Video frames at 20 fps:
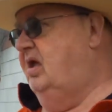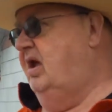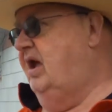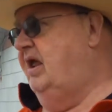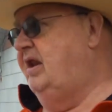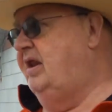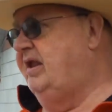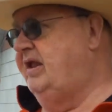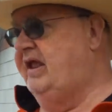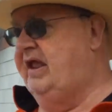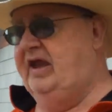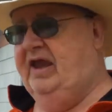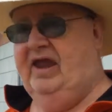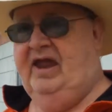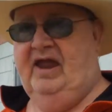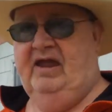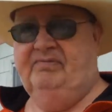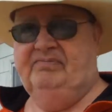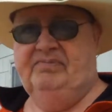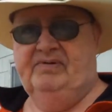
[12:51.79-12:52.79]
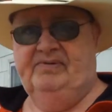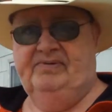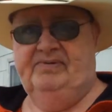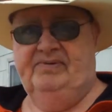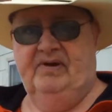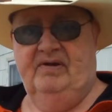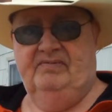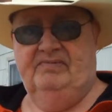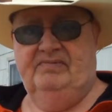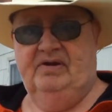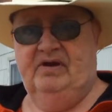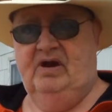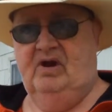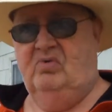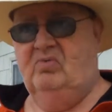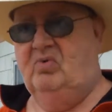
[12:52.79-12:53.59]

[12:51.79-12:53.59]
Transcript: I didn't get half the stuff that I